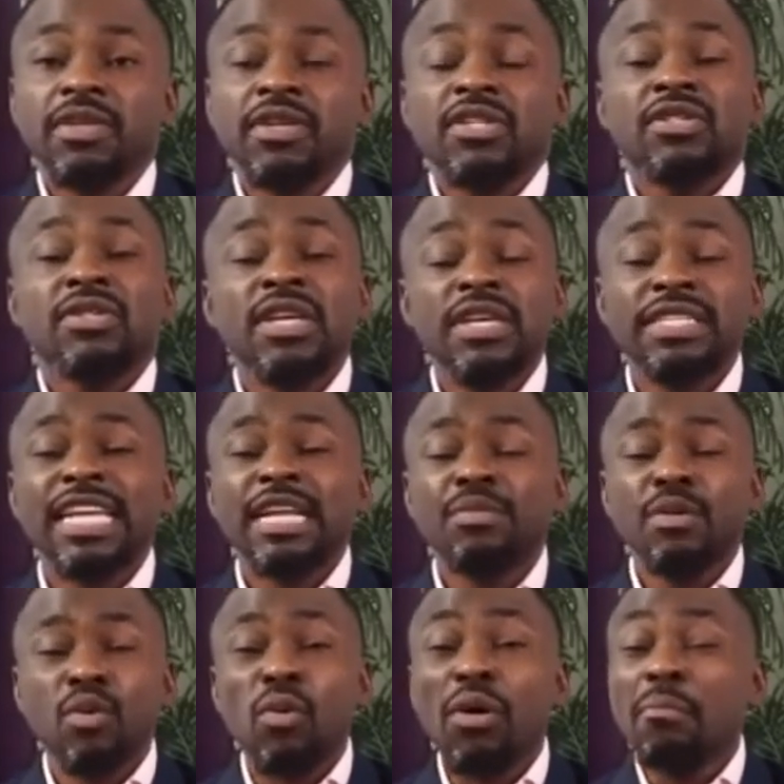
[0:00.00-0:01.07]
Things that
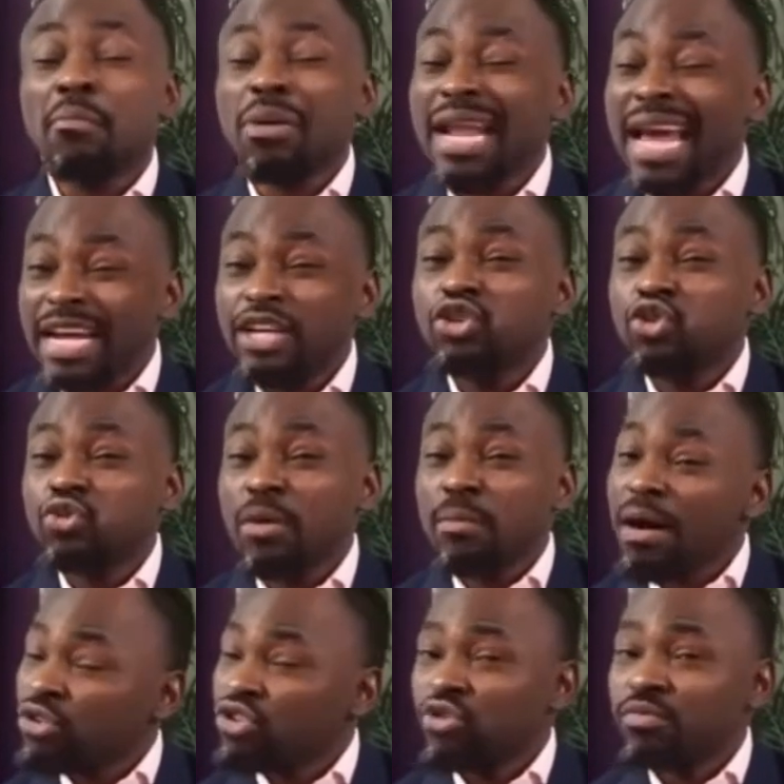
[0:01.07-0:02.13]
people were blind to
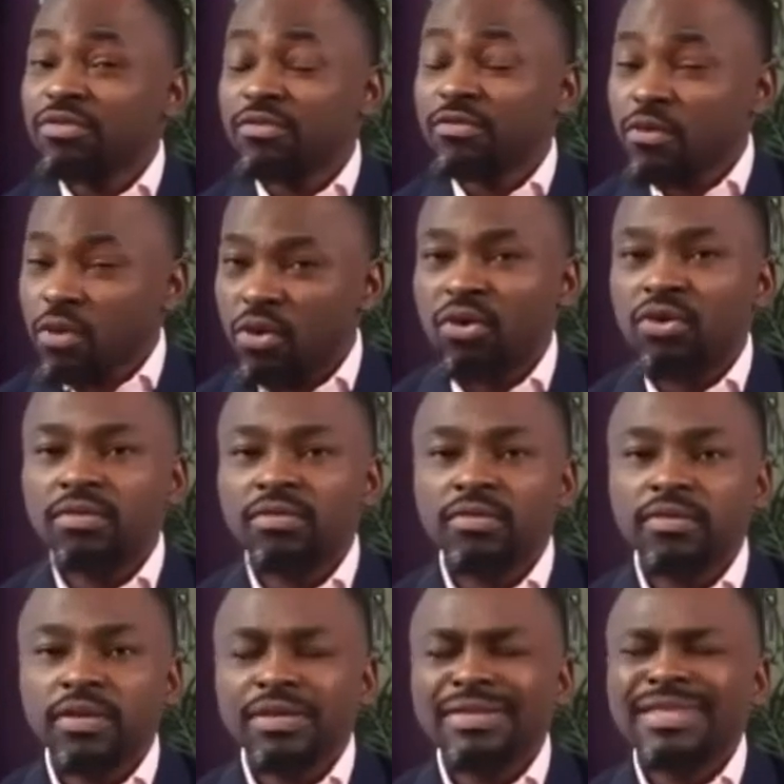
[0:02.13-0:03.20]
about you before
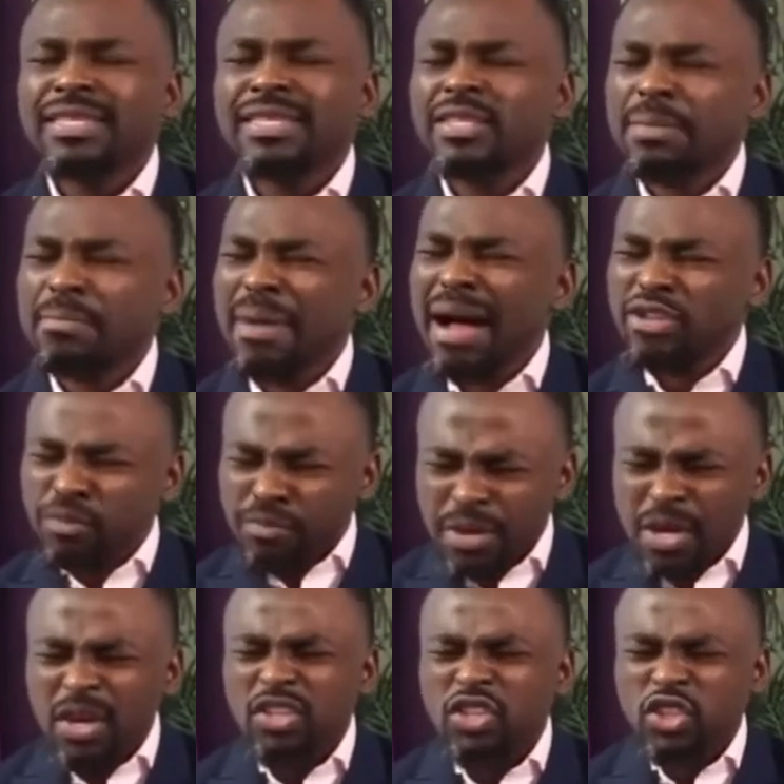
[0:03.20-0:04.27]
there's about to
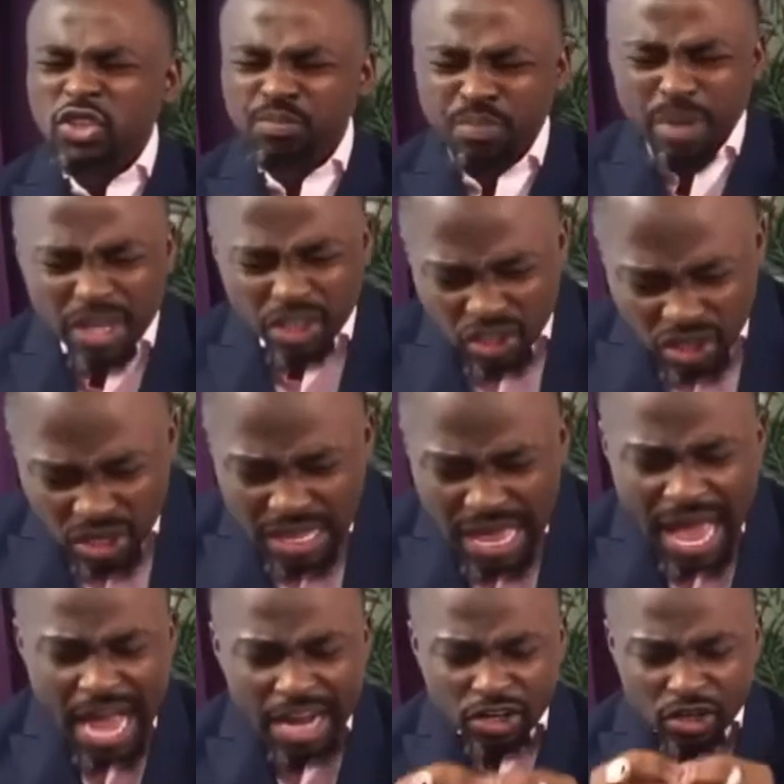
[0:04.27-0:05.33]
be a special
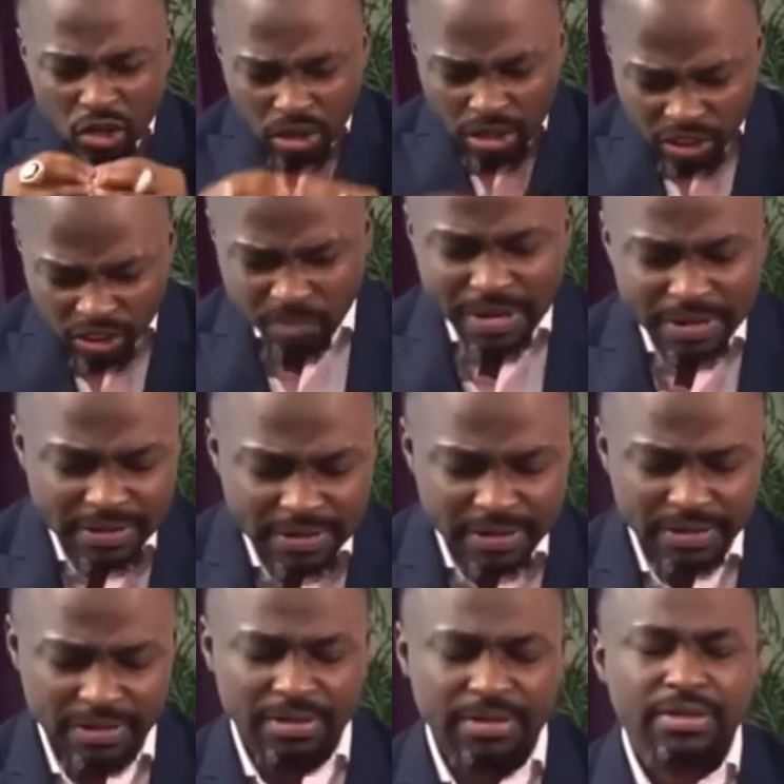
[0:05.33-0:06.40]
acknowledgement.
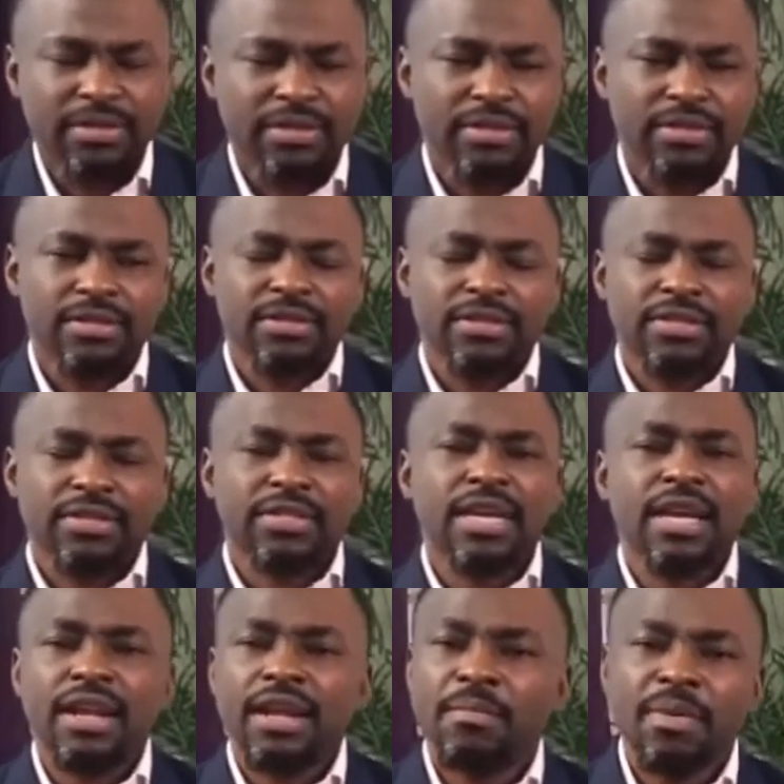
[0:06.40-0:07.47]

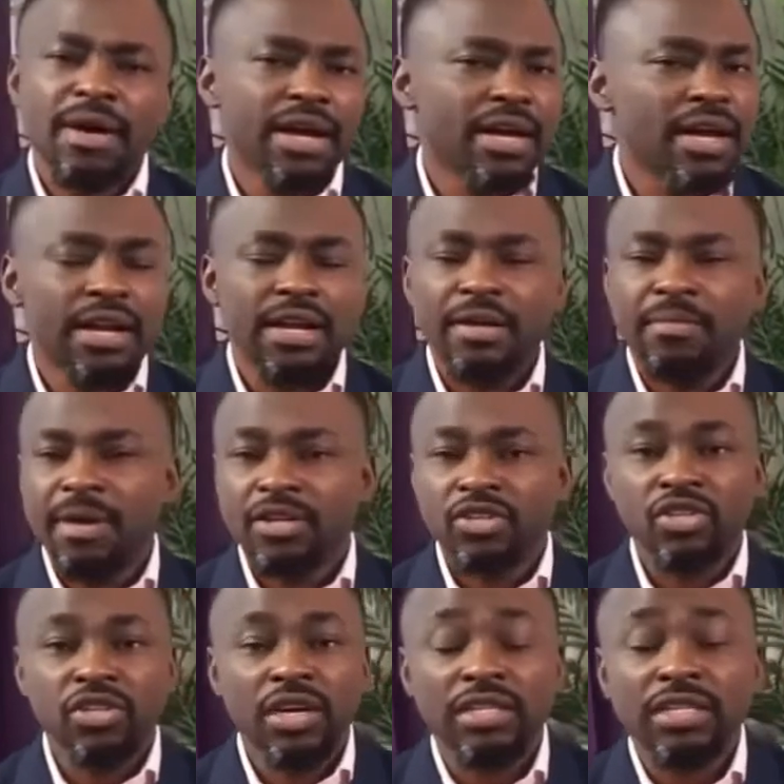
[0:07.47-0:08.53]

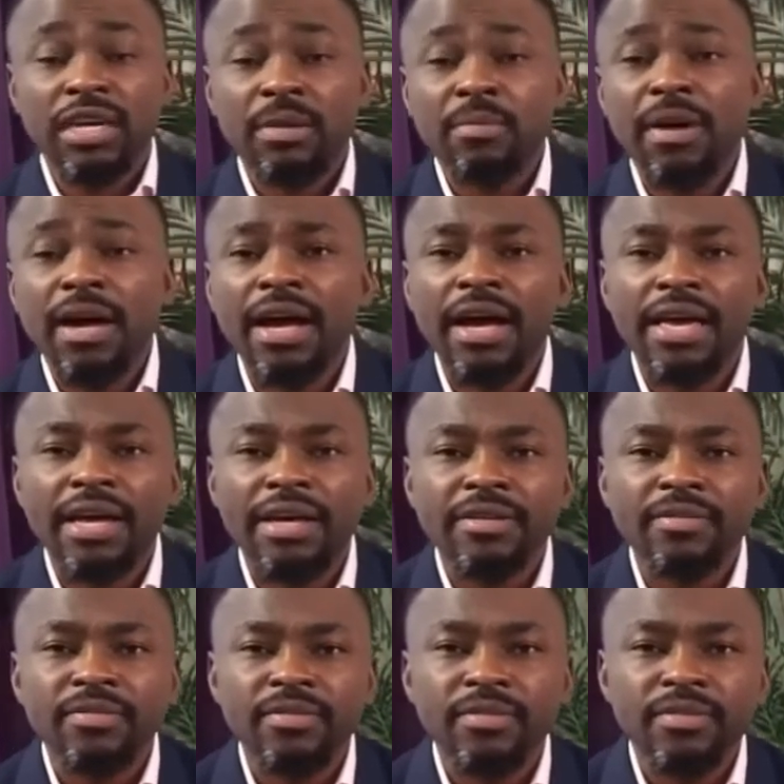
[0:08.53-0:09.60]
Mm, amen.
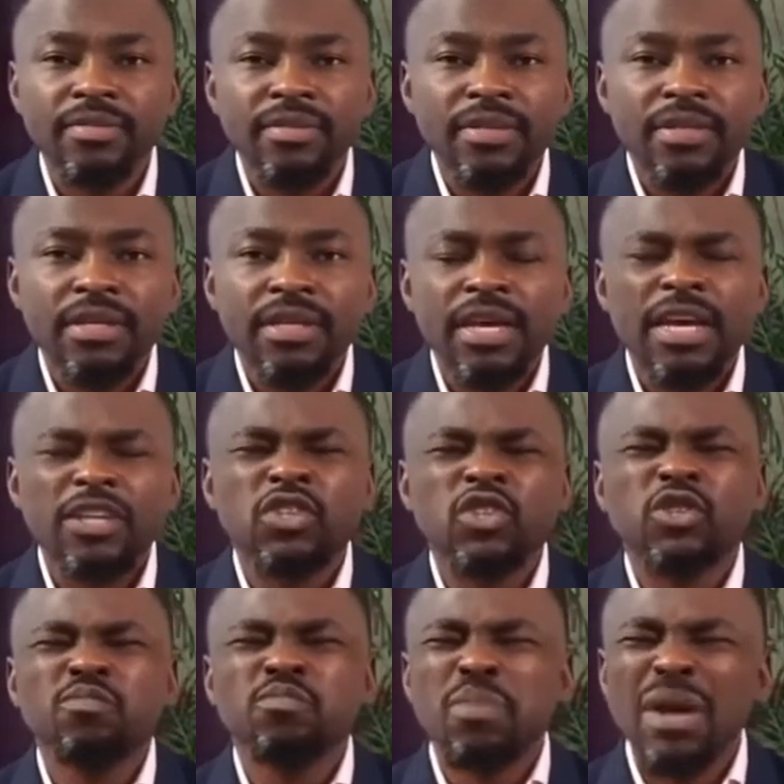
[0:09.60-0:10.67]
amen. A
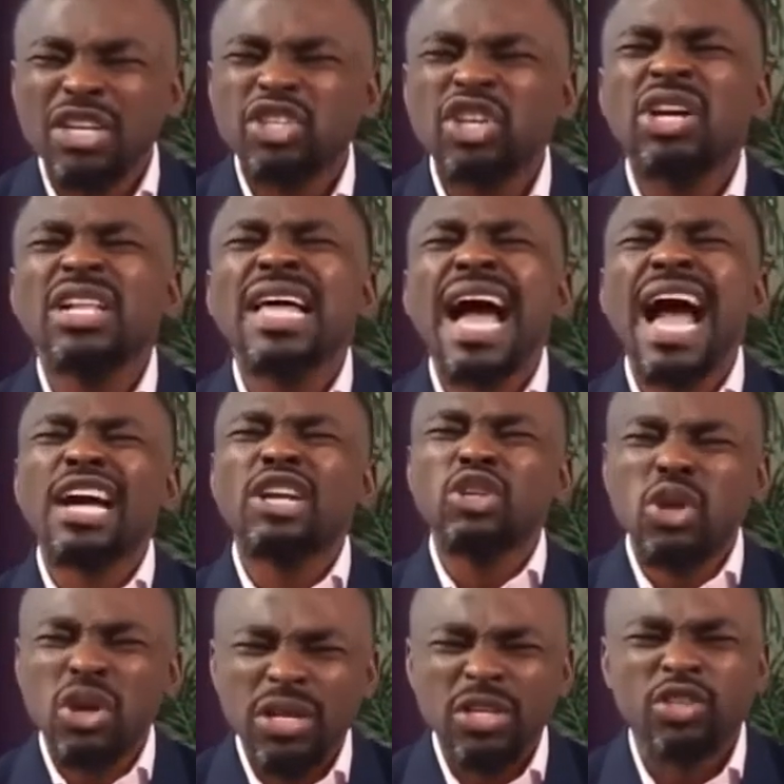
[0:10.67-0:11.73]
special
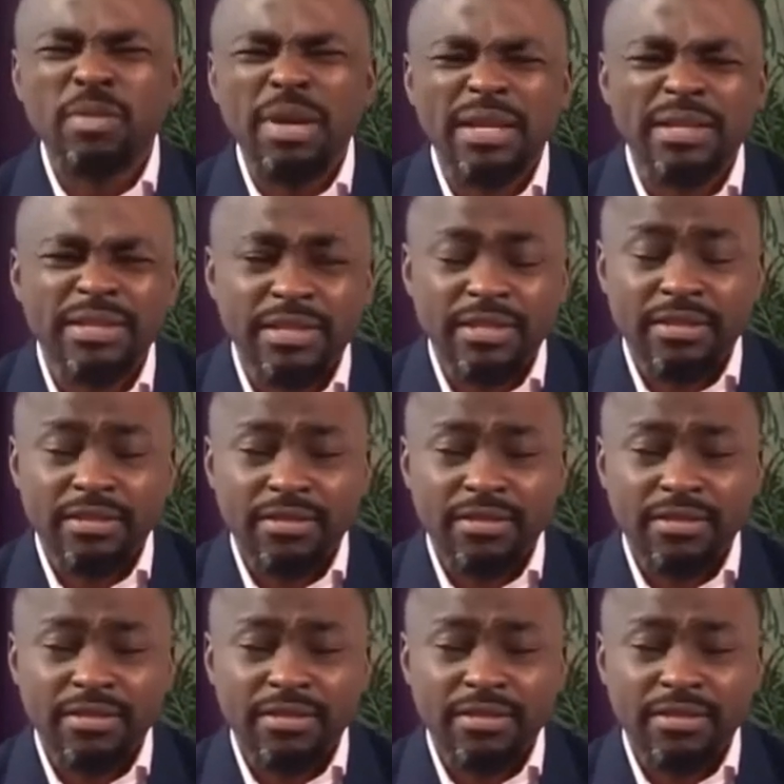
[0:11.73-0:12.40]
acknowledgement.